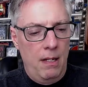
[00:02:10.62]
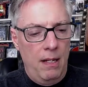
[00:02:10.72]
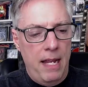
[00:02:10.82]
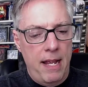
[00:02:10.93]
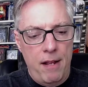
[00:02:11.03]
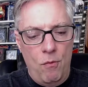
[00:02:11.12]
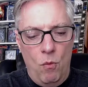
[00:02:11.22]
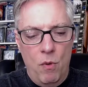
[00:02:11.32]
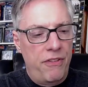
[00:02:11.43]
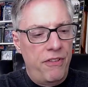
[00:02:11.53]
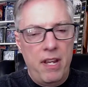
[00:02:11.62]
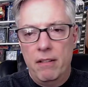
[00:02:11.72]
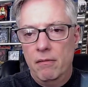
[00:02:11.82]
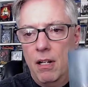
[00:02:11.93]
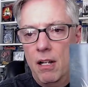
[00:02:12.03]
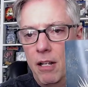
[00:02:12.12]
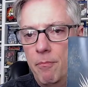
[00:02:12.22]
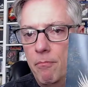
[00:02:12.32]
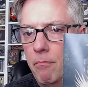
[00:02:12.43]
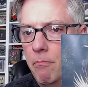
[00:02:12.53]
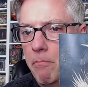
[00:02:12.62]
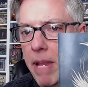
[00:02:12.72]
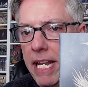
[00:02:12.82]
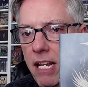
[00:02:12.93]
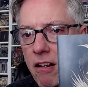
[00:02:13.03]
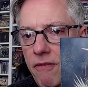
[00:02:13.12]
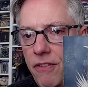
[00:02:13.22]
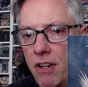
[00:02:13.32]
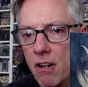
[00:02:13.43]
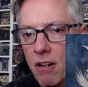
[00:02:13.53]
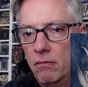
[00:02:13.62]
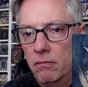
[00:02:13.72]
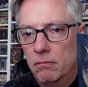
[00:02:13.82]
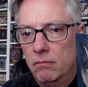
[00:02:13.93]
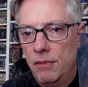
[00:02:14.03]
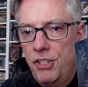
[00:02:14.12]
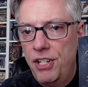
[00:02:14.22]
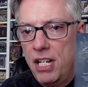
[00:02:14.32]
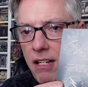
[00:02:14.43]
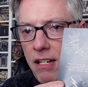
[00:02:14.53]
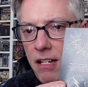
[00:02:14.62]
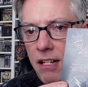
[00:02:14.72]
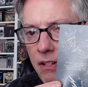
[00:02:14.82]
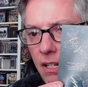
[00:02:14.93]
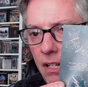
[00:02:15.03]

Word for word: And one thing on many of their CDs,